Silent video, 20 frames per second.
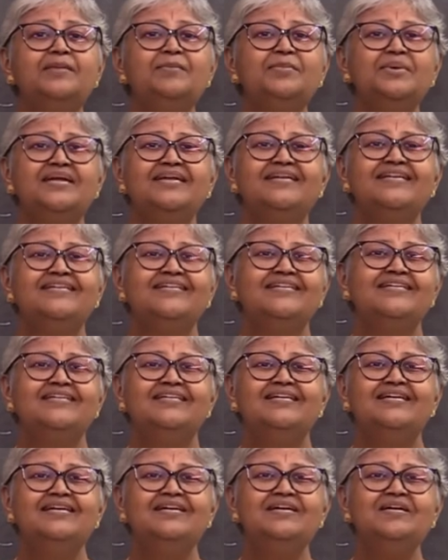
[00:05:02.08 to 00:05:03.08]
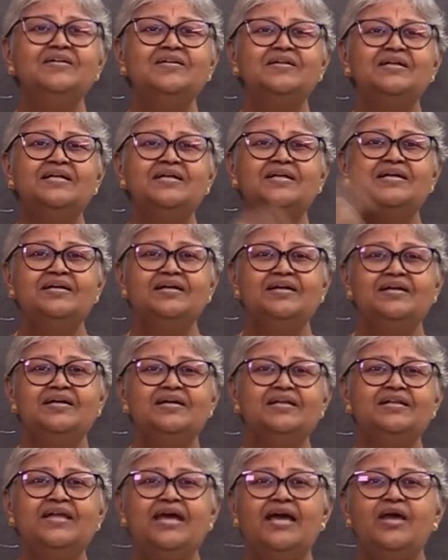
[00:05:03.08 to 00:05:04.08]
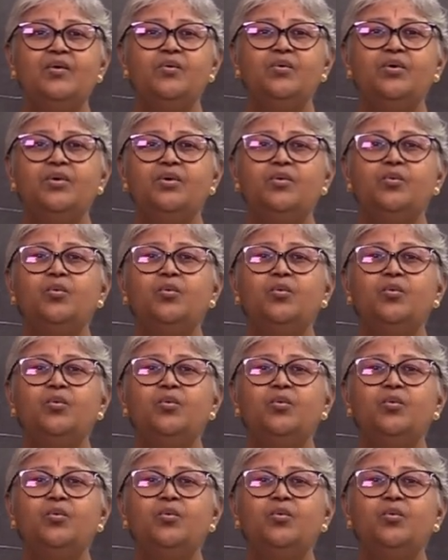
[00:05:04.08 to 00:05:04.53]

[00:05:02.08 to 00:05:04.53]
happen? There